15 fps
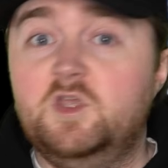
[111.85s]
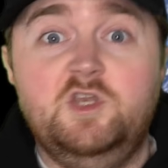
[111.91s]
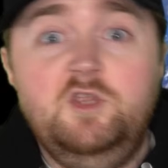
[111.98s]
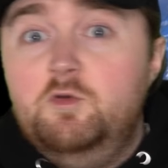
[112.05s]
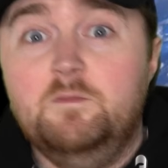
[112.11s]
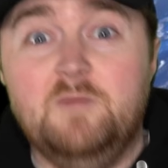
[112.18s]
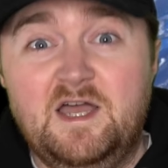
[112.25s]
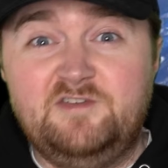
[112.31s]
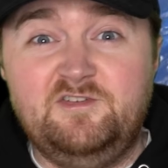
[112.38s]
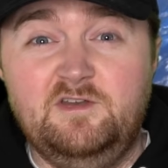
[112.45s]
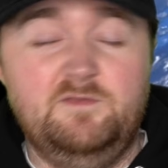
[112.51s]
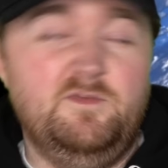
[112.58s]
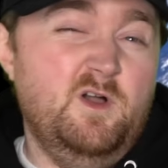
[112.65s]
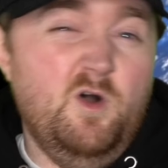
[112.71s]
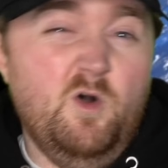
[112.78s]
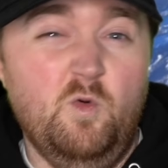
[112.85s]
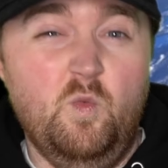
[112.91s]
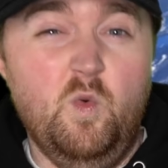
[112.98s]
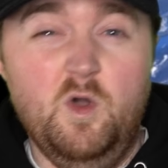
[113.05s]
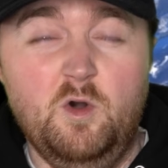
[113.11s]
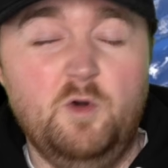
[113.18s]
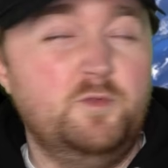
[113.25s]
Can you imagine if the whole
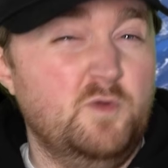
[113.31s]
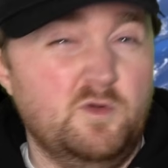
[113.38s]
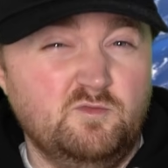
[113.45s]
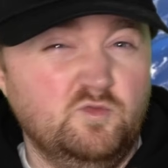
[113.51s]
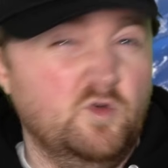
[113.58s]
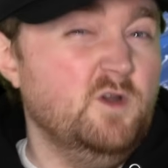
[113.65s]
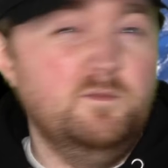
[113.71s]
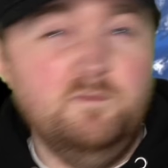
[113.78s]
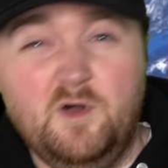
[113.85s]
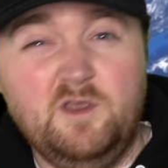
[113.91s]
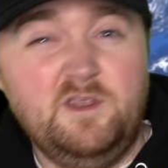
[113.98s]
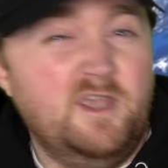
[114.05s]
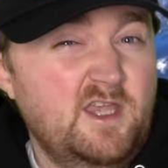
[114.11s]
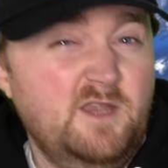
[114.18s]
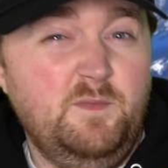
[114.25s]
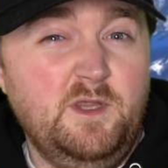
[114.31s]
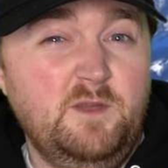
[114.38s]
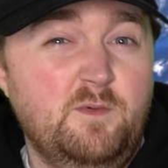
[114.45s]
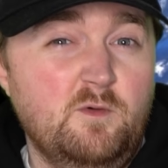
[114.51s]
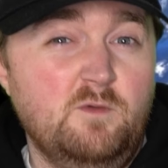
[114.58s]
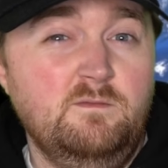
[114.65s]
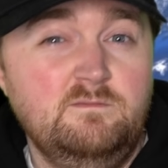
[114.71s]
world were run by gay
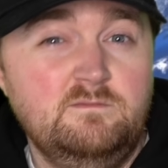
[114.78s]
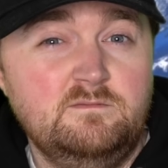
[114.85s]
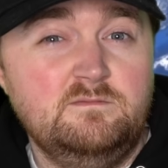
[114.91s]
people?